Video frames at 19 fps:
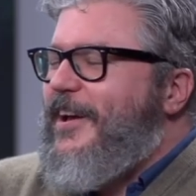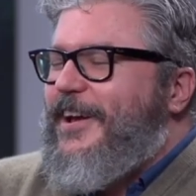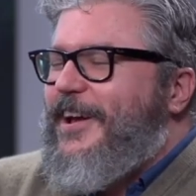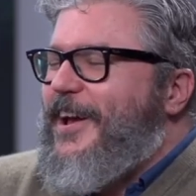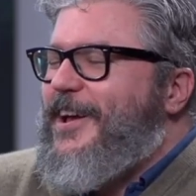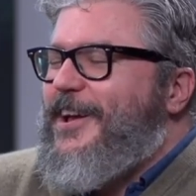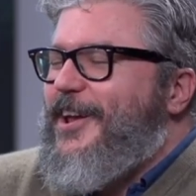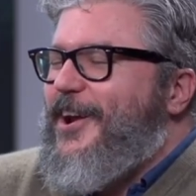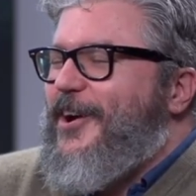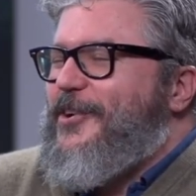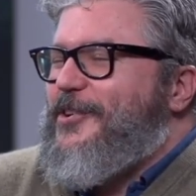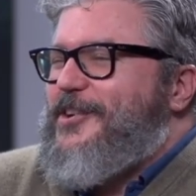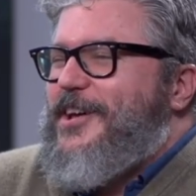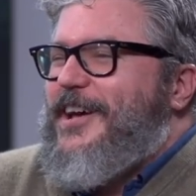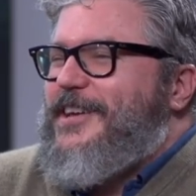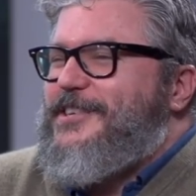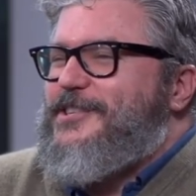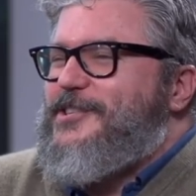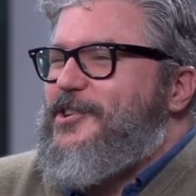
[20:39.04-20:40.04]
you know,
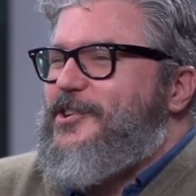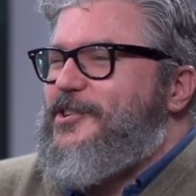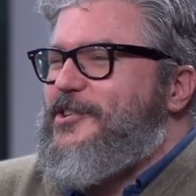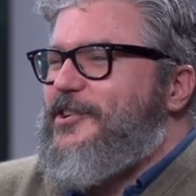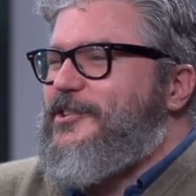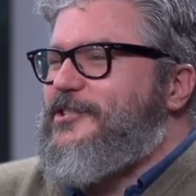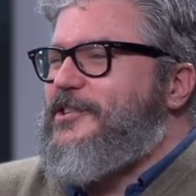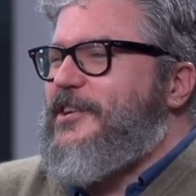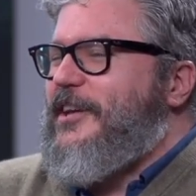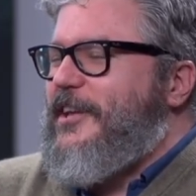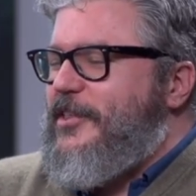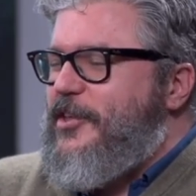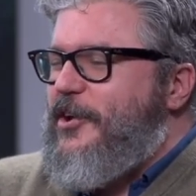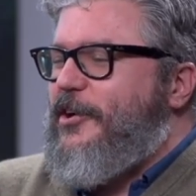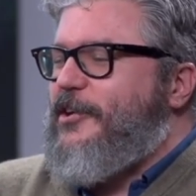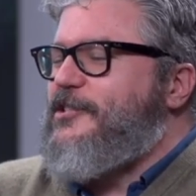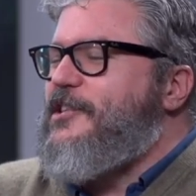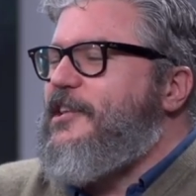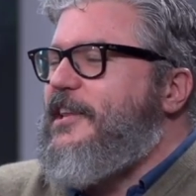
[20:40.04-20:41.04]
there's
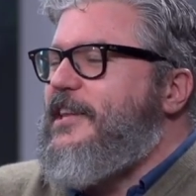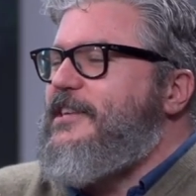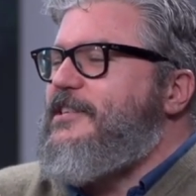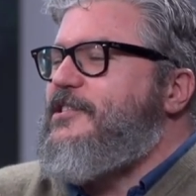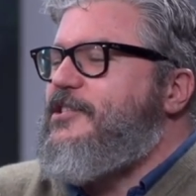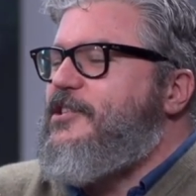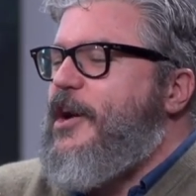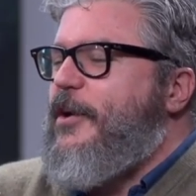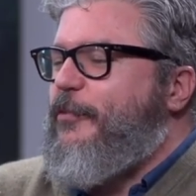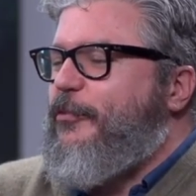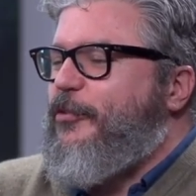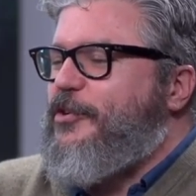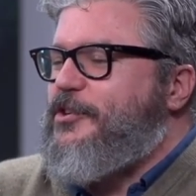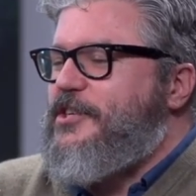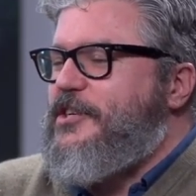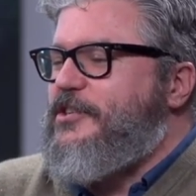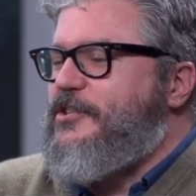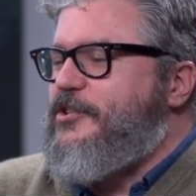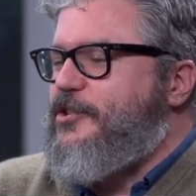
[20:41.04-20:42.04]
at least stuff for
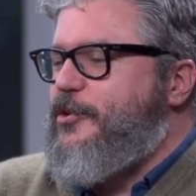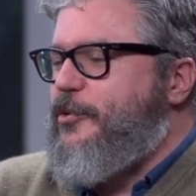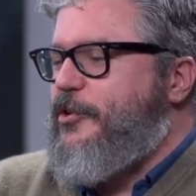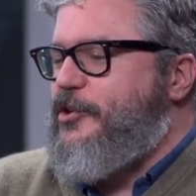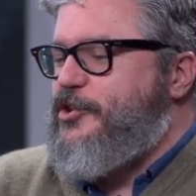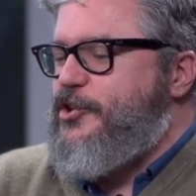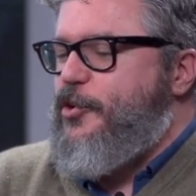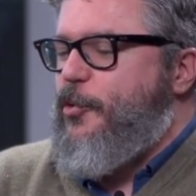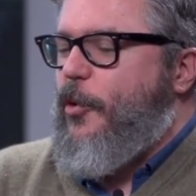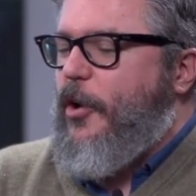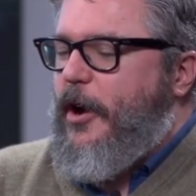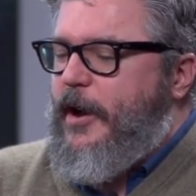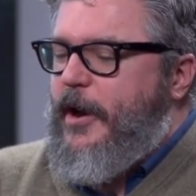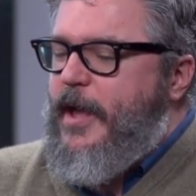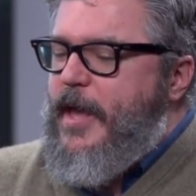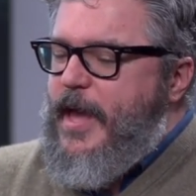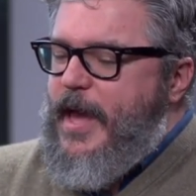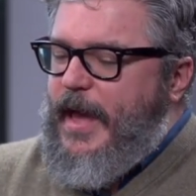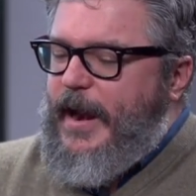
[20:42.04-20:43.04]
season 2 to chew on,
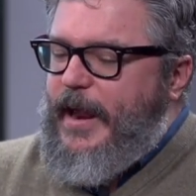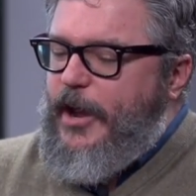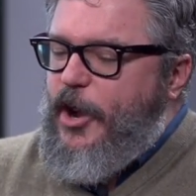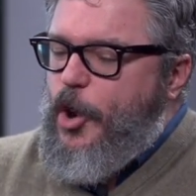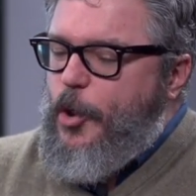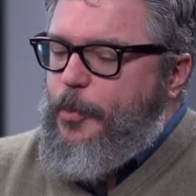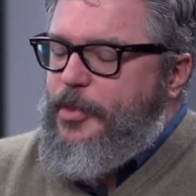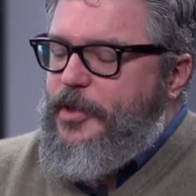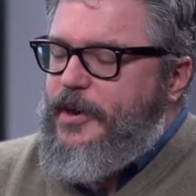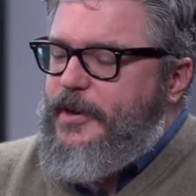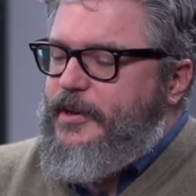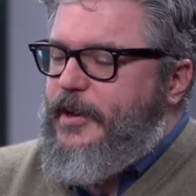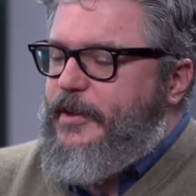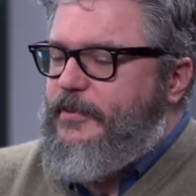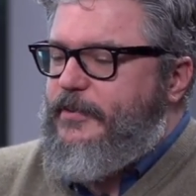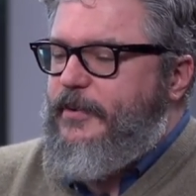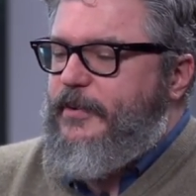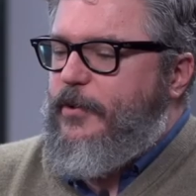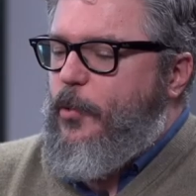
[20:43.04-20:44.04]
and I hope that it
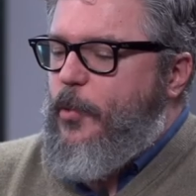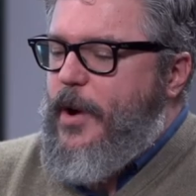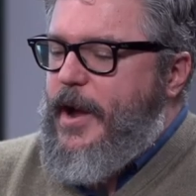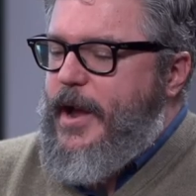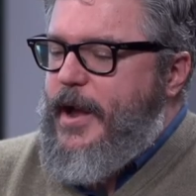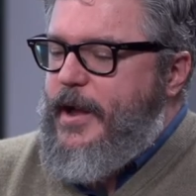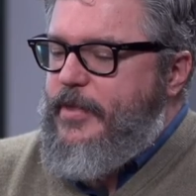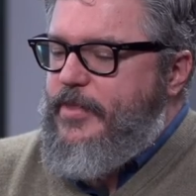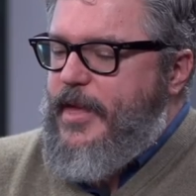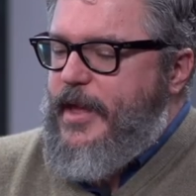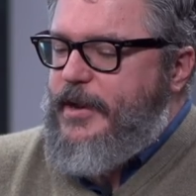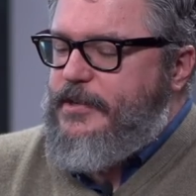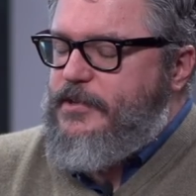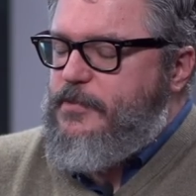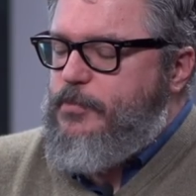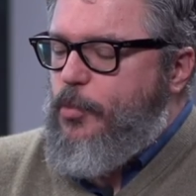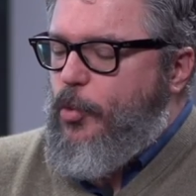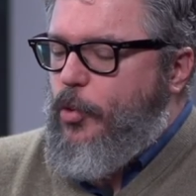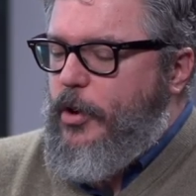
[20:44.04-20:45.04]
does it in a way that
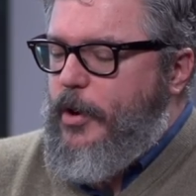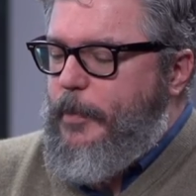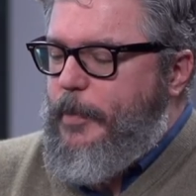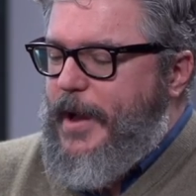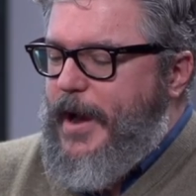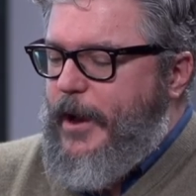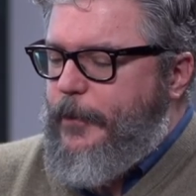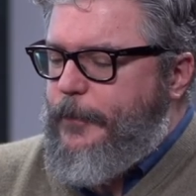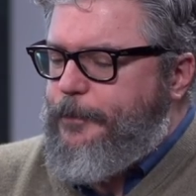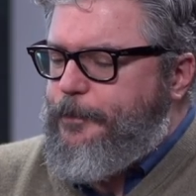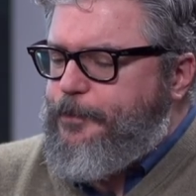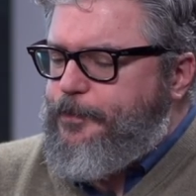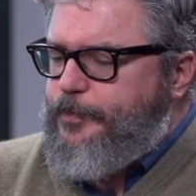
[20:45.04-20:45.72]
is more about